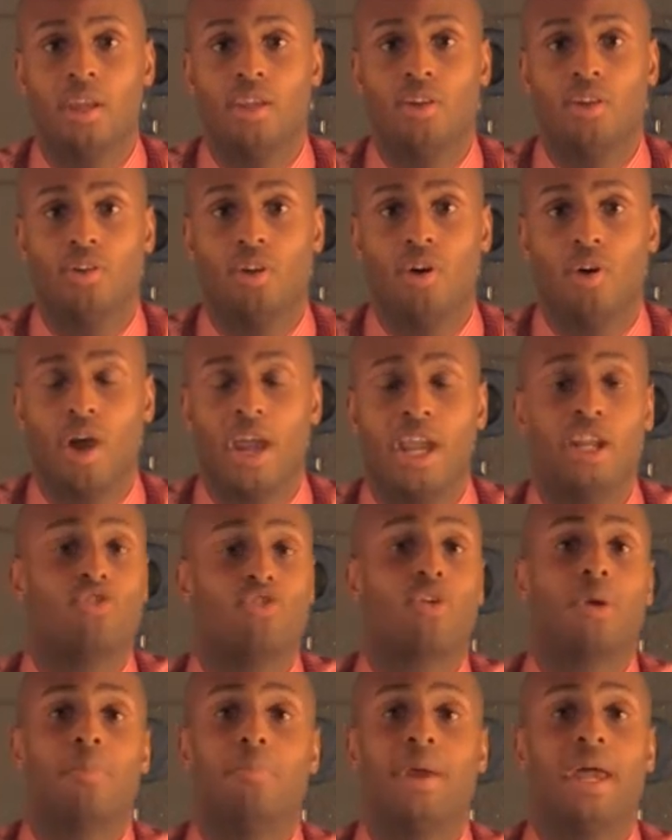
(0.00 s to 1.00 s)
You know,
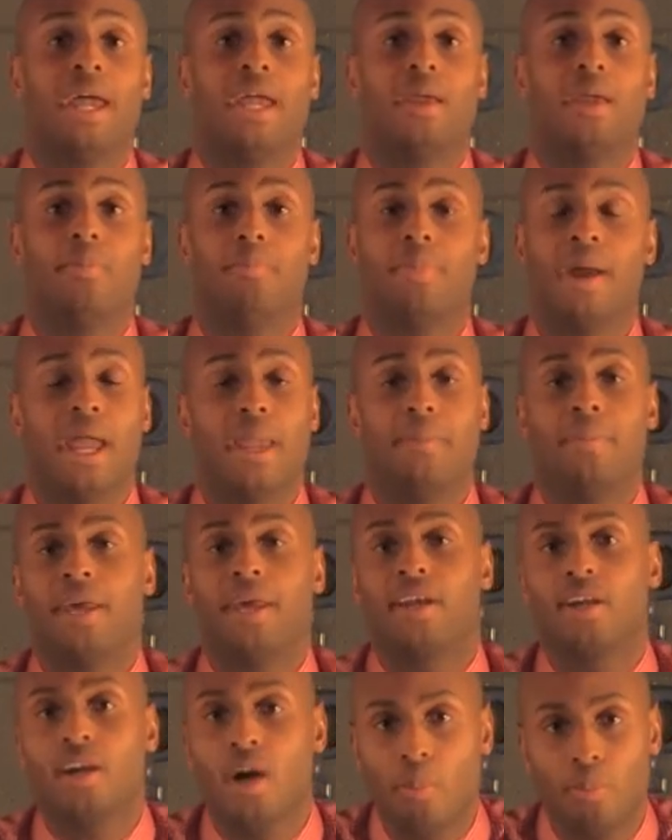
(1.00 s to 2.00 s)
Adrian Payne
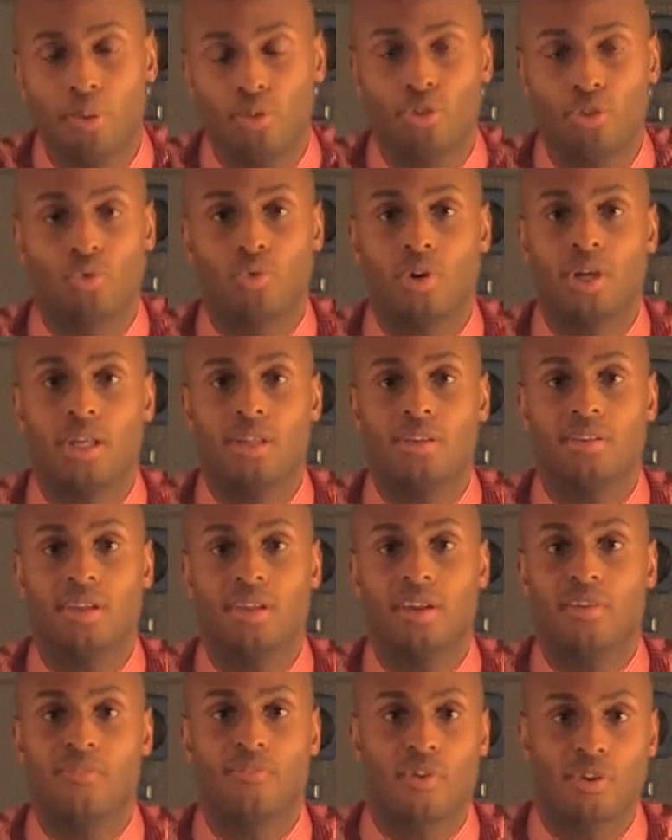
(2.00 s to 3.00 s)
made a couple threes
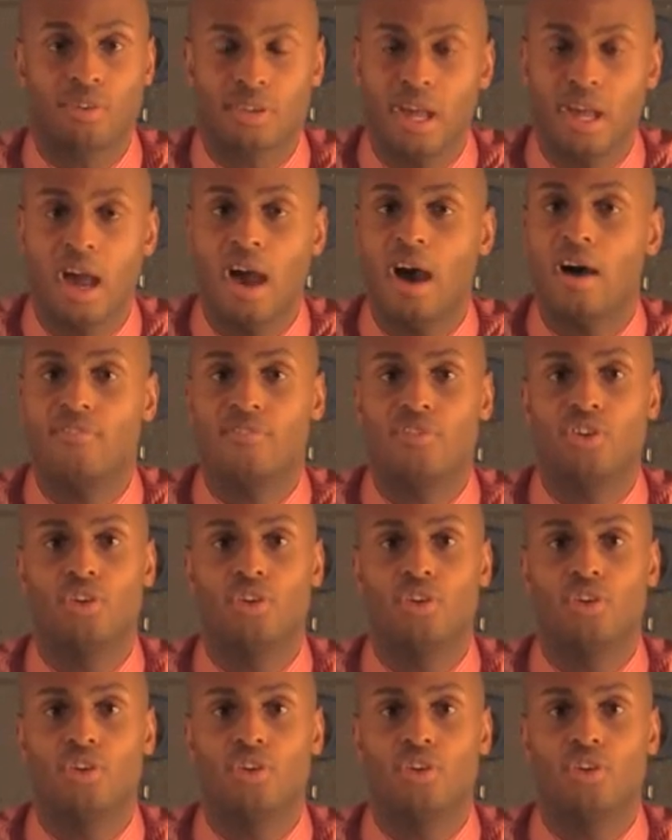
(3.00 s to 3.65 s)
in the first half.